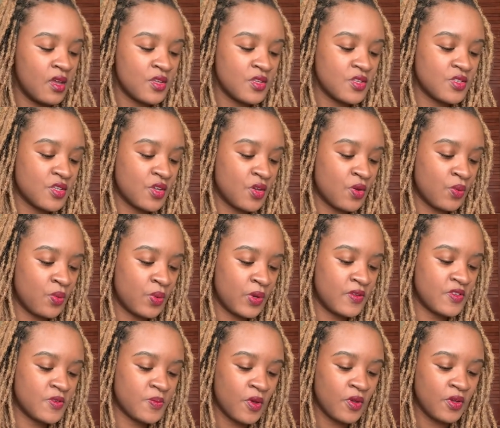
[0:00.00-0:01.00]
So we've
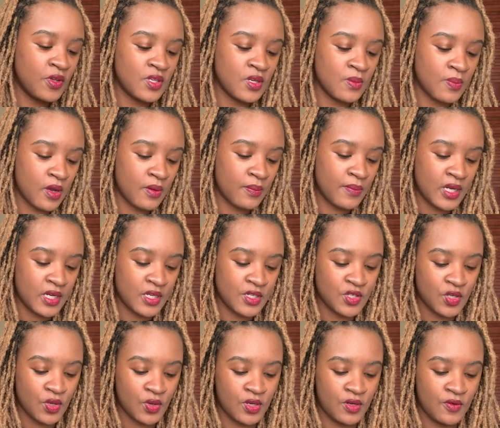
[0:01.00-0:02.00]
spoken about
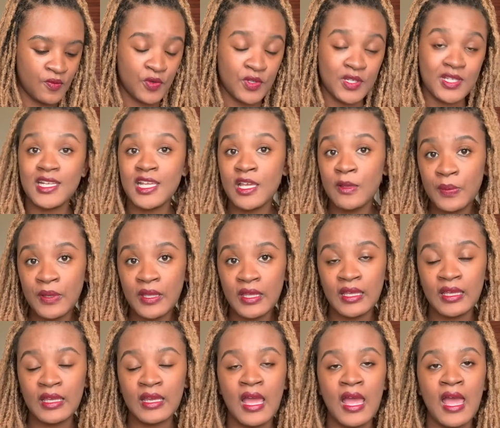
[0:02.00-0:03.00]
melatonin for
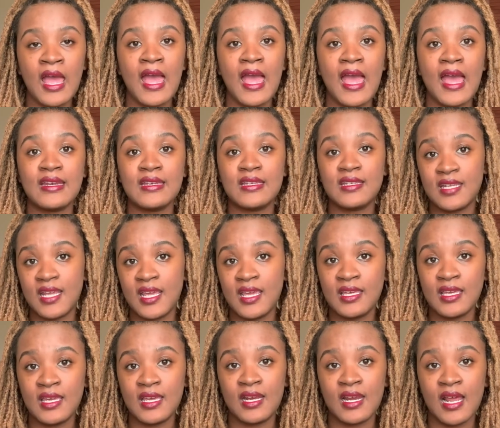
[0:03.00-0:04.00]
sleeping and
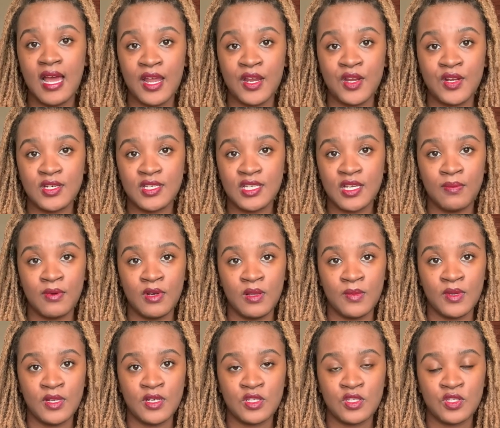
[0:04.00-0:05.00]
taking an iron
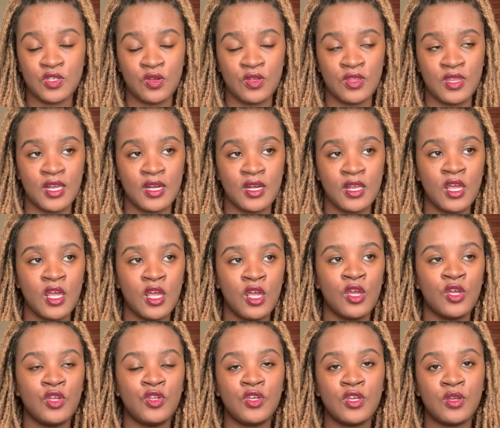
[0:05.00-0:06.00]
supplement so that
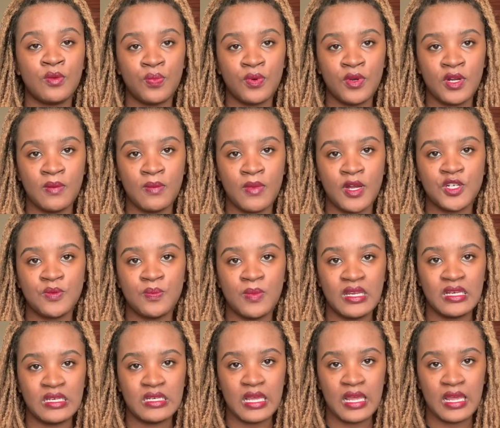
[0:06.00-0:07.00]
you can pretty much
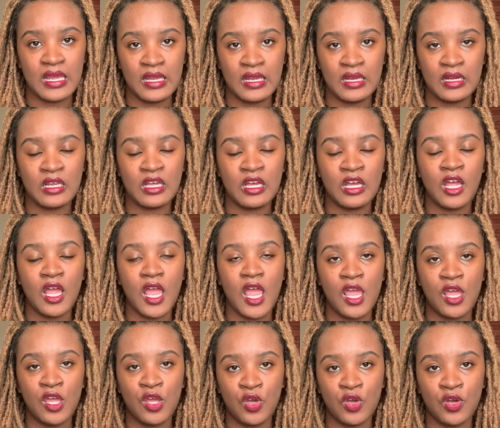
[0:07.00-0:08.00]
maintain
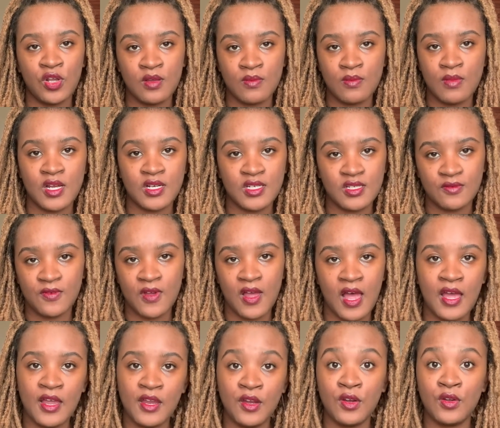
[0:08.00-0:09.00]
a good amount of
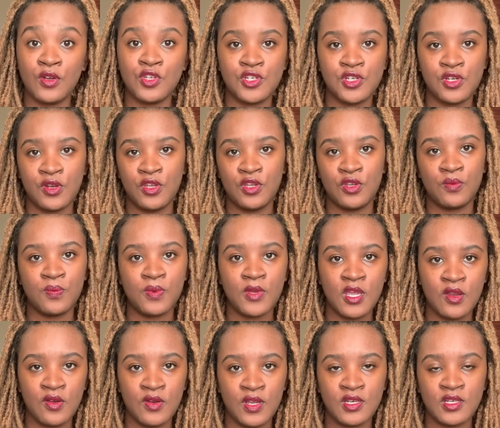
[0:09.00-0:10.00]
iron during your
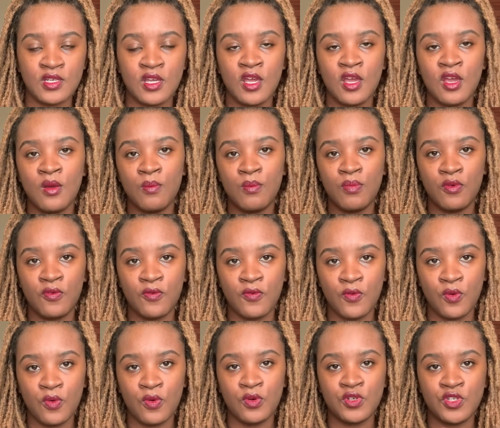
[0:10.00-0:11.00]
period,
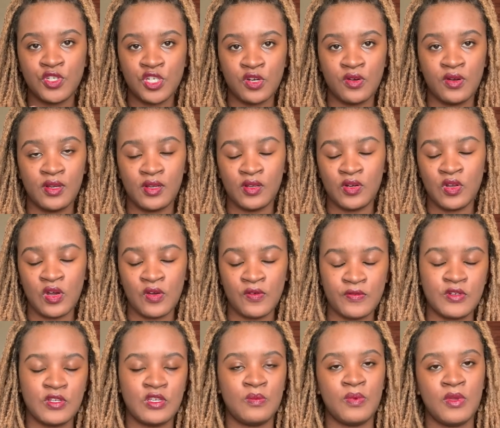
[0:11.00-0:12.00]
before, during, and
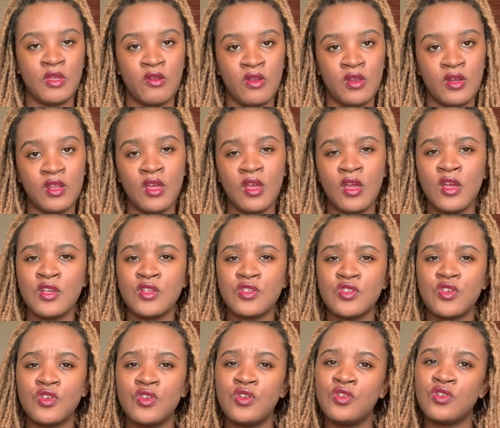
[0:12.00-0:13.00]
after your period,
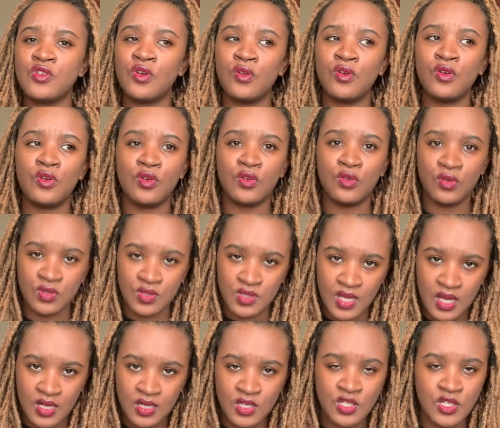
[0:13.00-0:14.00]
so you don't lose
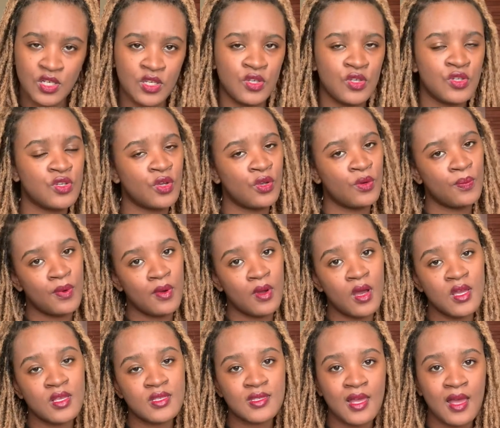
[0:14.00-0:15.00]
energy, you don't
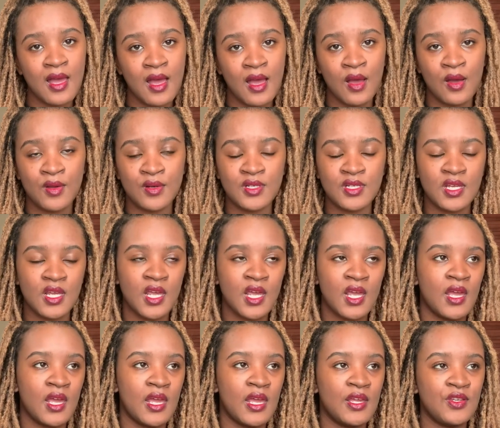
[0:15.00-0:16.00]
pass out,
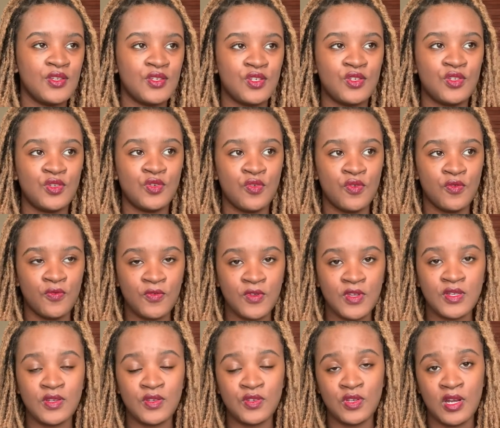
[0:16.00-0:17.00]
and your
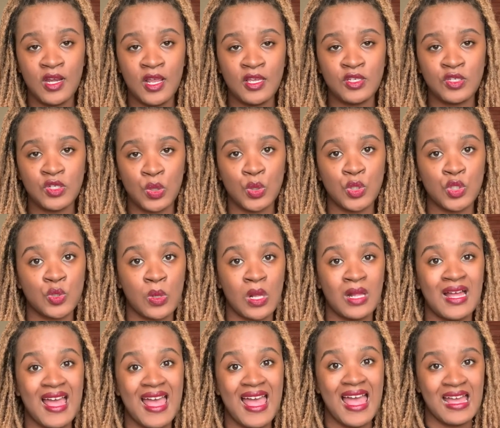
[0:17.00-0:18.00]
feet and your legs don't
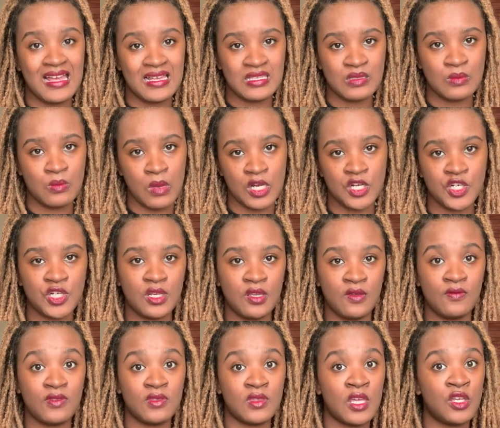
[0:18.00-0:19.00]
swell as much if
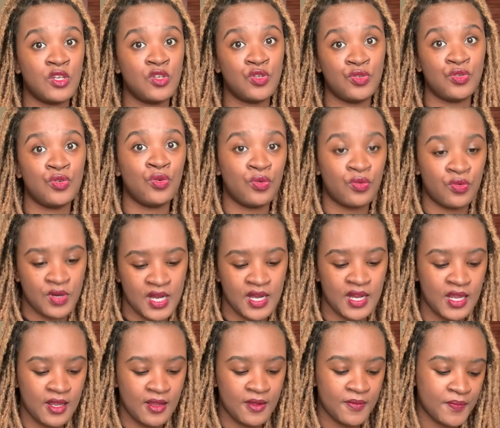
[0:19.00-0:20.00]
they do
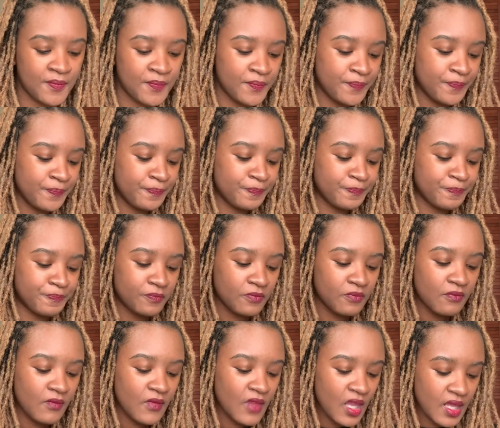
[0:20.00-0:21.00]
already.
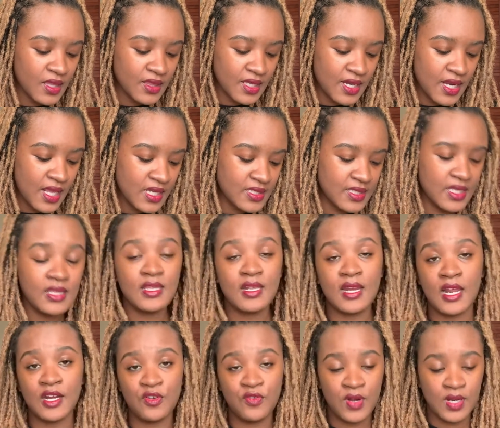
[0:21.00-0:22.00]
The next thing that
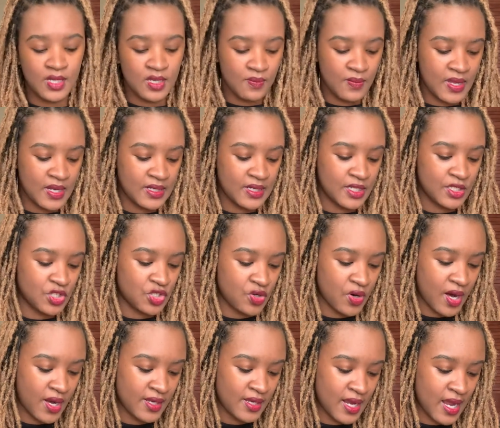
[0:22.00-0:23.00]
I'd recommend is
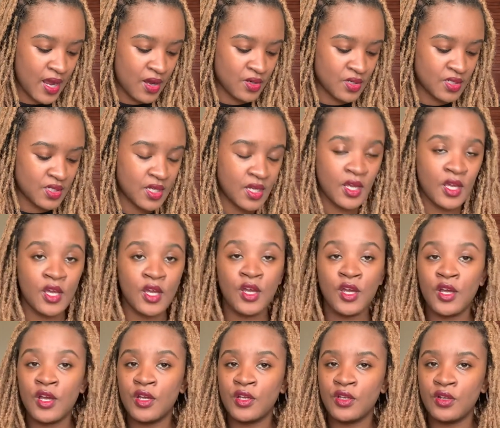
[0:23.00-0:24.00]
trying out,
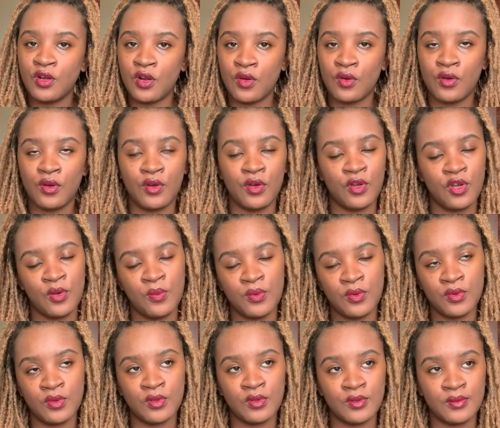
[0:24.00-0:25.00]

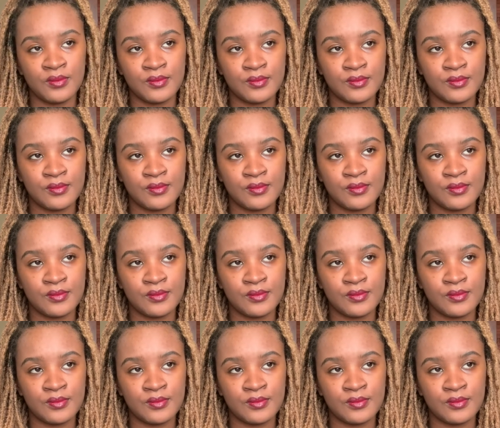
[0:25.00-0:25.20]
herbal